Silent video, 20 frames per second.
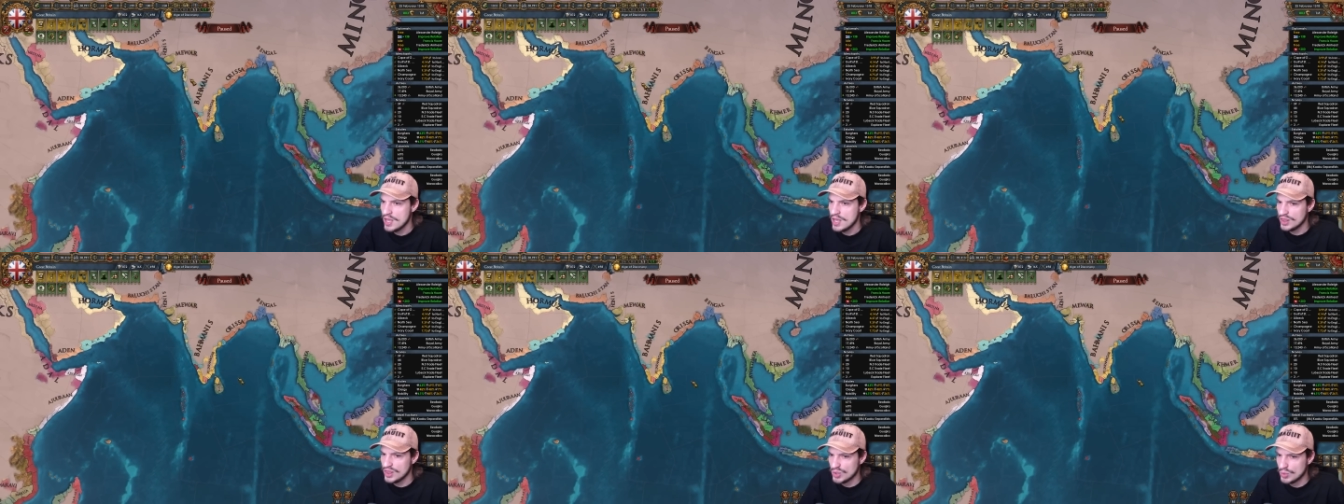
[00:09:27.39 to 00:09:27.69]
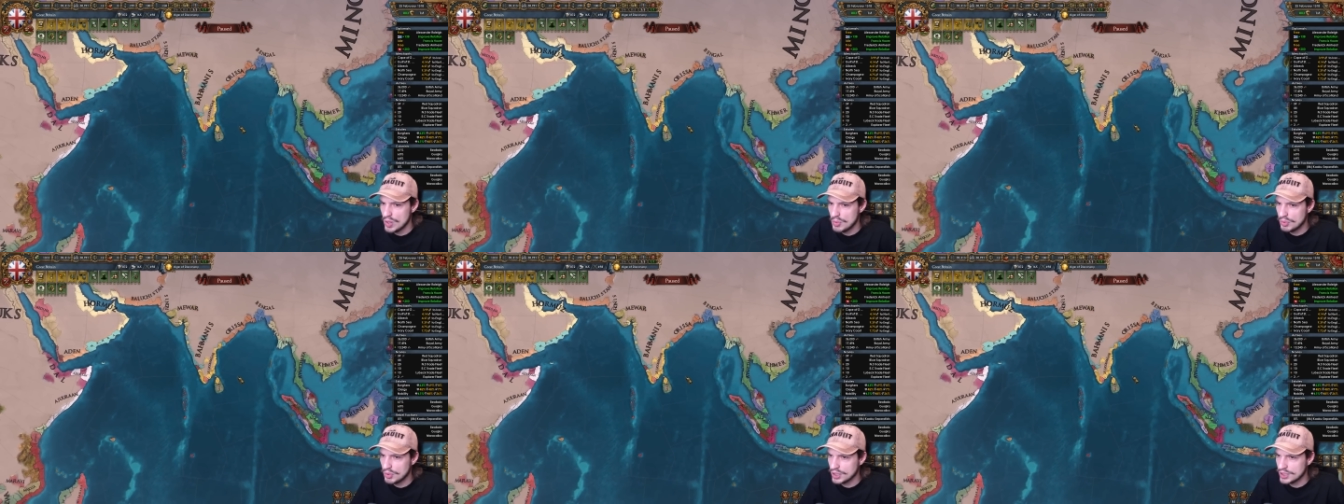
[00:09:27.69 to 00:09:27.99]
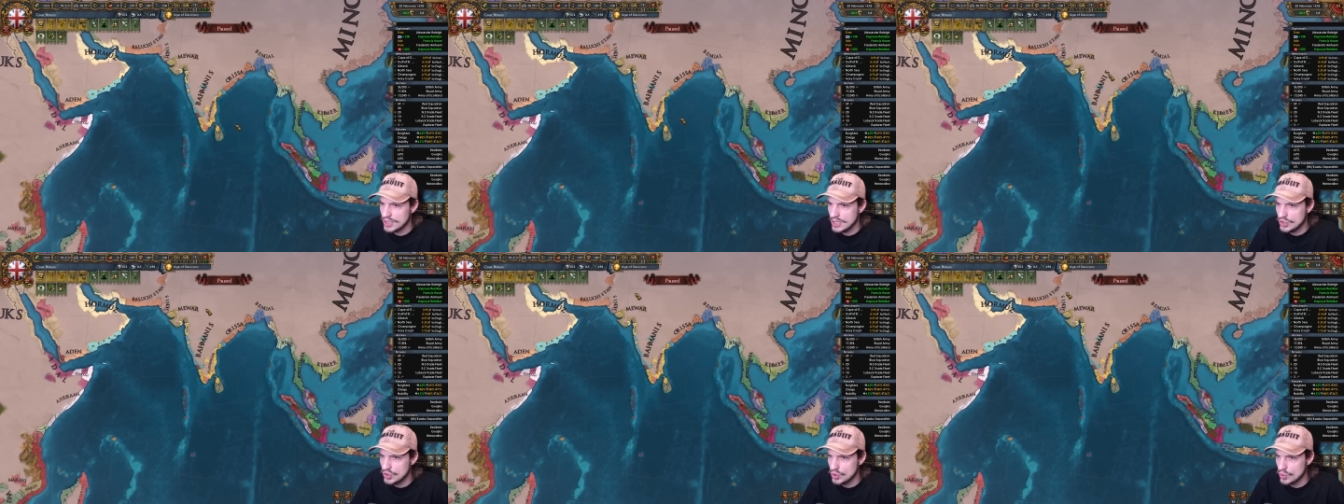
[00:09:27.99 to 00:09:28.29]
The way we're
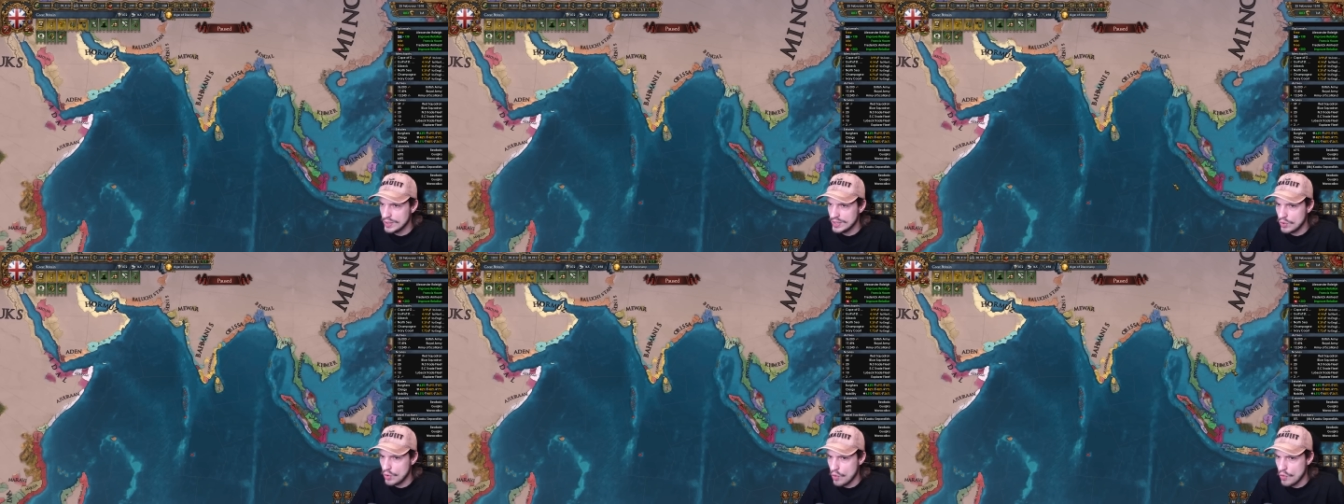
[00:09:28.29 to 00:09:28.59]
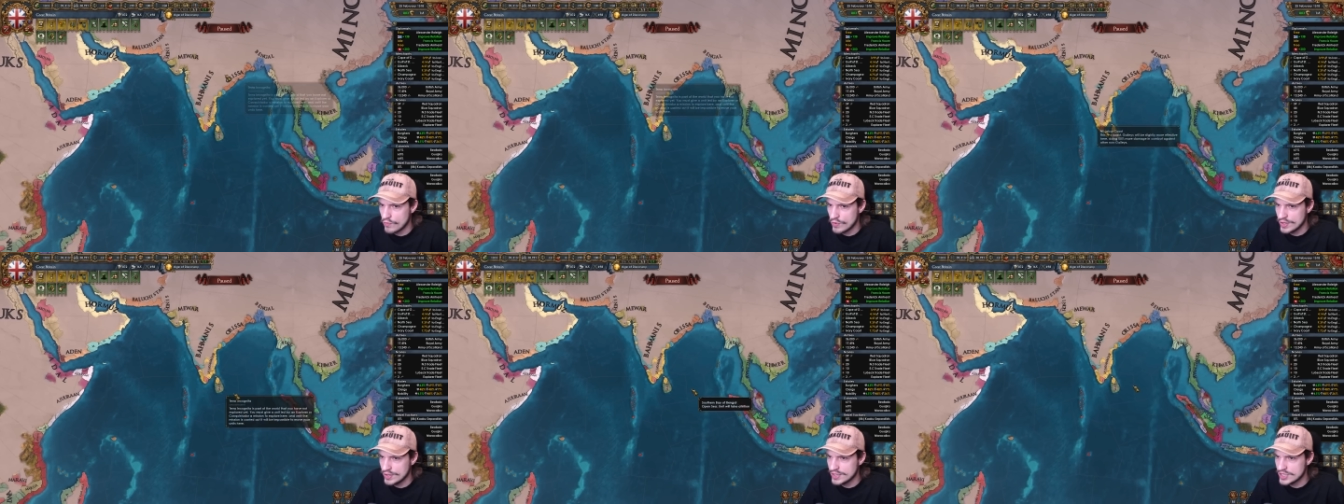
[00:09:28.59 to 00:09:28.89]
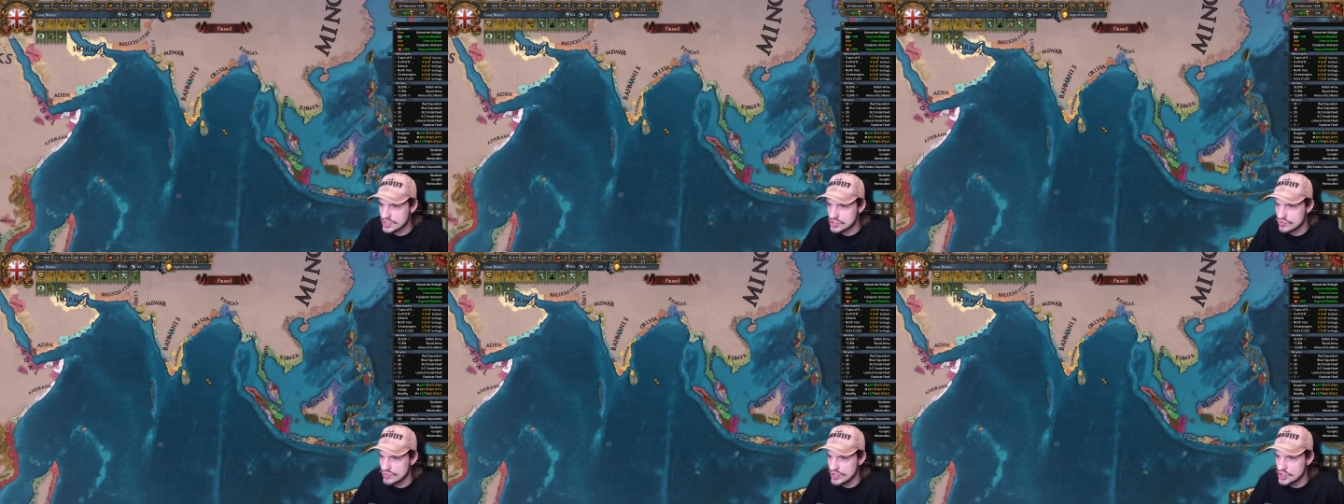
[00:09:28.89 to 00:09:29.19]
gonna do it over in
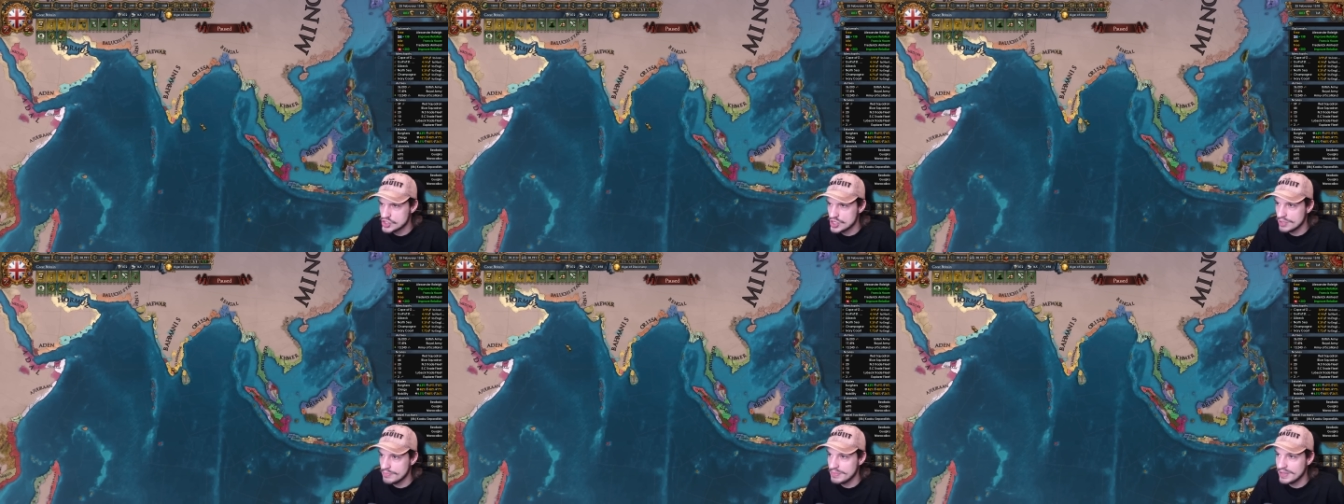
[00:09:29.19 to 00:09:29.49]
this region,